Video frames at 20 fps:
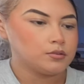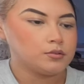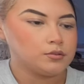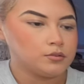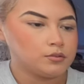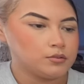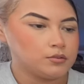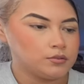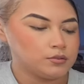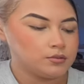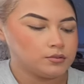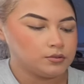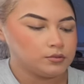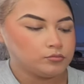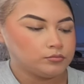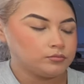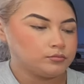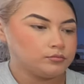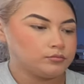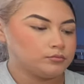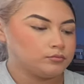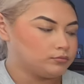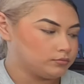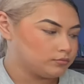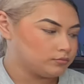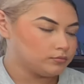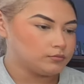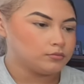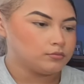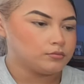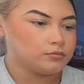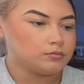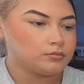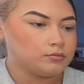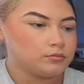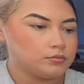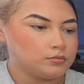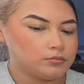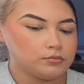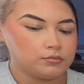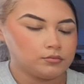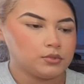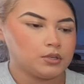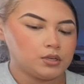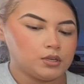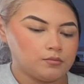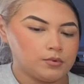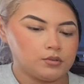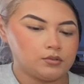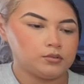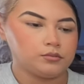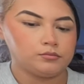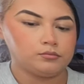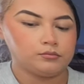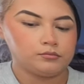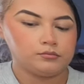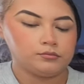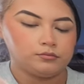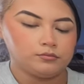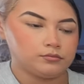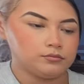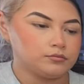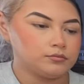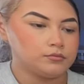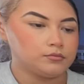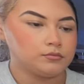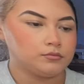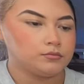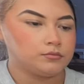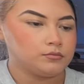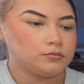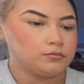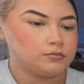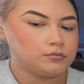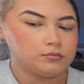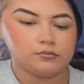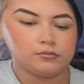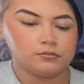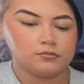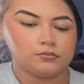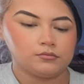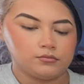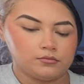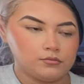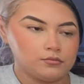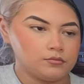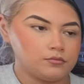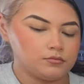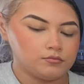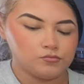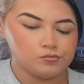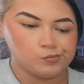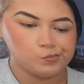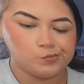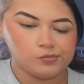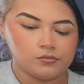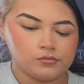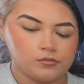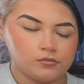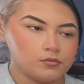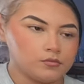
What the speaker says: Nothing is said.